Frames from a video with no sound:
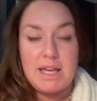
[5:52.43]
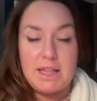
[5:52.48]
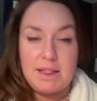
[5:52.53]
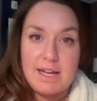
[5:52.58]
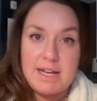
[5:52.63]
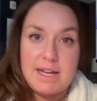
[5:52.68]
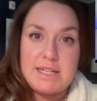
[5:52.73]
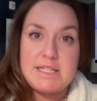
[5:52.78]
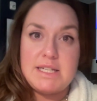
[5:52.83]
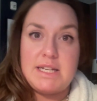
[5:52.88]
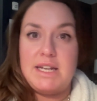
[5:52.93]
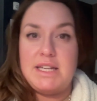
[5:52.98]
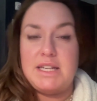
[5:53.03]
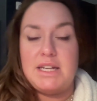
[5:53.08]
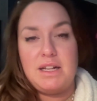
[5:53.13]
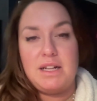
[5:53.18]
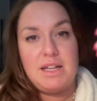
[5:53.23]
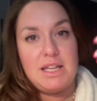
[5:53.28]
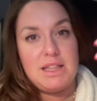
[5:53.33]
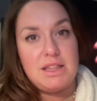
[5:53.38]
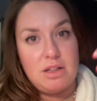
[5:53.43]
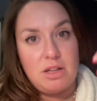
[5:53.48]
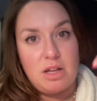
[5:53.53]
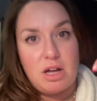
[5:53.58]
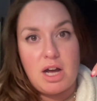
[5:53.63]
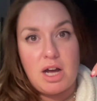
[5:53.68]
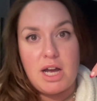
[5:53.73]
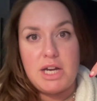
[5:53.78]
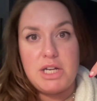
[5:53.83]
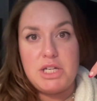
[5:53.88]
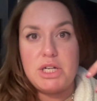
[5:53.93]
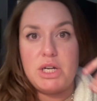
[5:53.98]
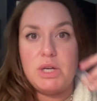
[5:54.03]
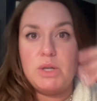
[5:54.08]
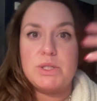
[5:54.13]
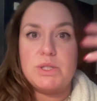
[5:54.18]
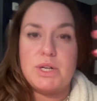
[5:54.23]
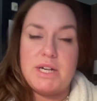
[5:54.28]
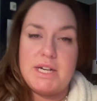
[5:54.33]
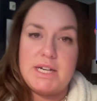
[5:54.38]
He liked it. He didn't like the law I
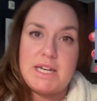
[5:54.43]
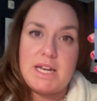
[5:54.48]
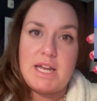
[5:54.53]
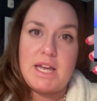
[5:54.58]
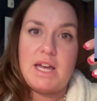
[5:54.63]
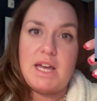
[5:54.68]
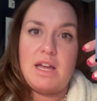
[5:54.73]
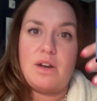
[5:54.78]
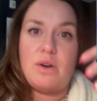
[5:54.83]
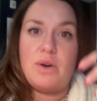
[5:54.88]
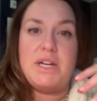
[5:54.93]
chose, or he did,